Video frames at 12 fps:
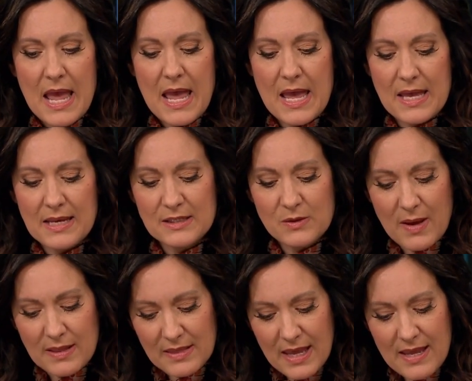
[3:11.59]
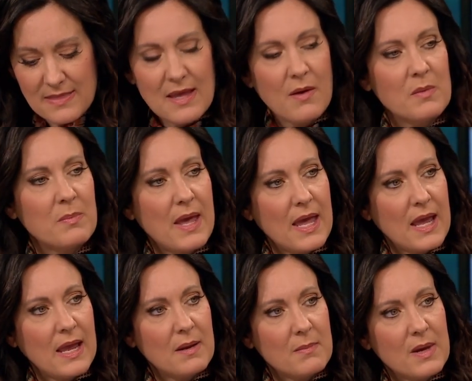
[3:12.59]
And so I laid there in
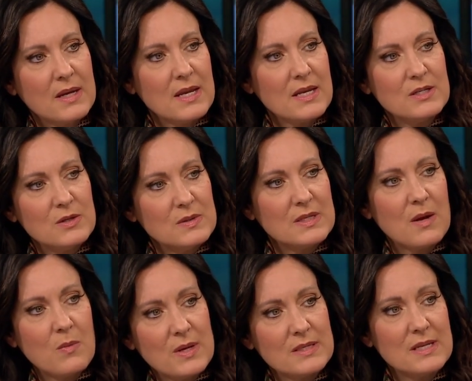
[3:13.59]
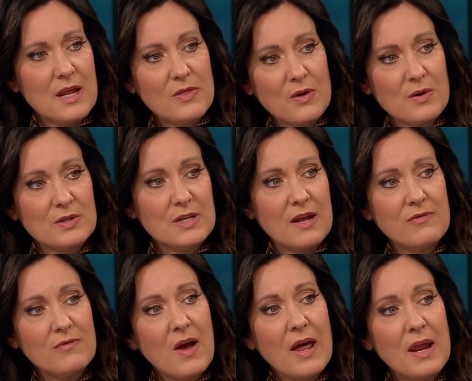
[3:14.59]
pain Monday, Tuesday, Wednesday, Thursday.
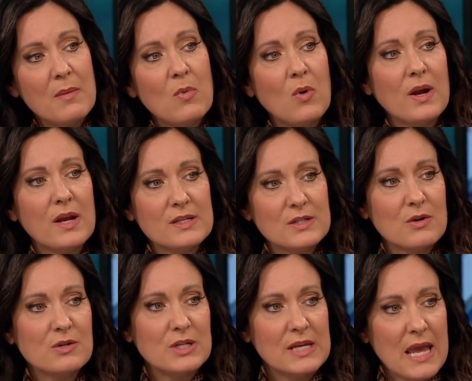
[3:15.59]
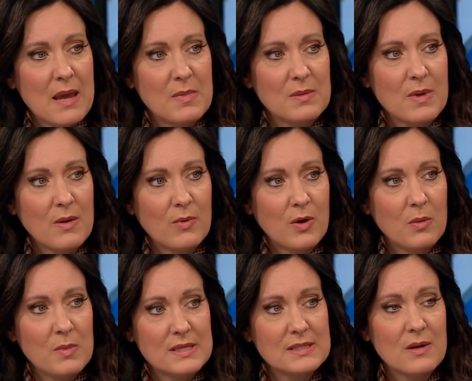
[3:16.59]
Friday morning, a surgeon came in my
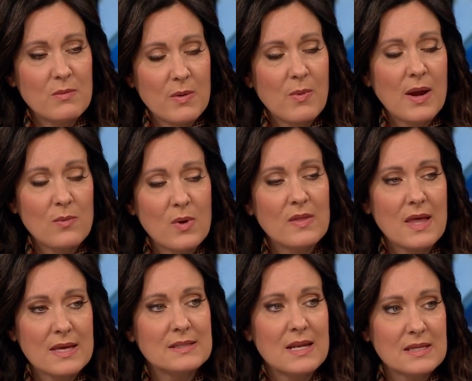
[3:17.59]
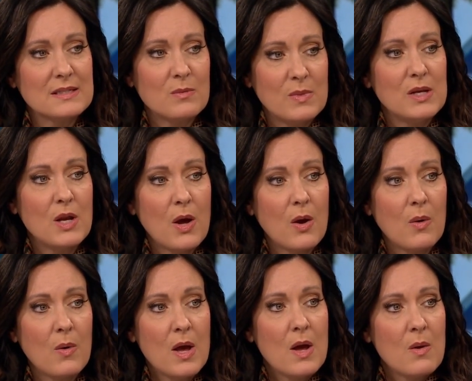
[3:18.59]
room. He said, We ran one last test and we
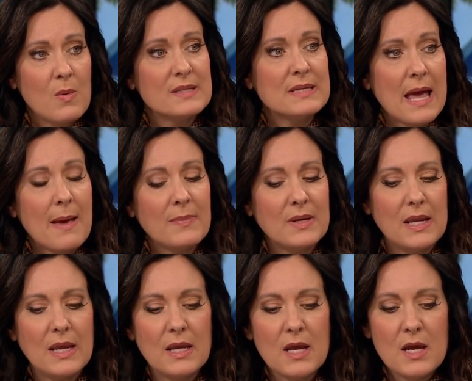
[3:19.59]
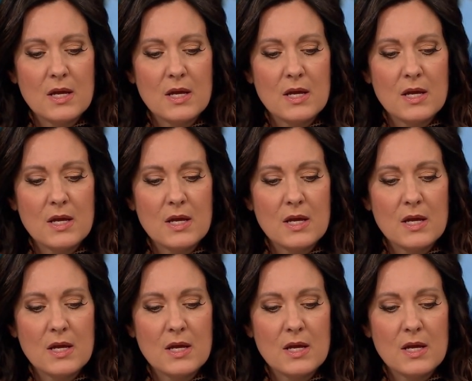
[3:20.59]
know what's happening.